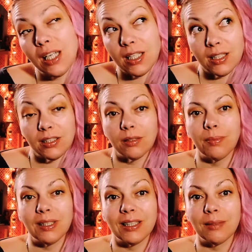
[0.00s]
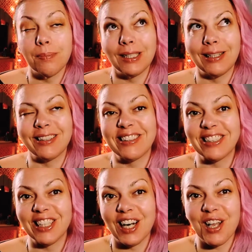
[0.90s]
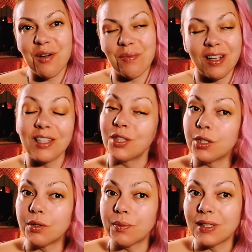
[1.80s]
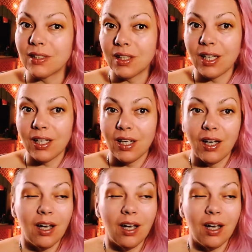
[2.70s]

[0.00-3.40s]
and some political shit. I hope you guys are doing well today.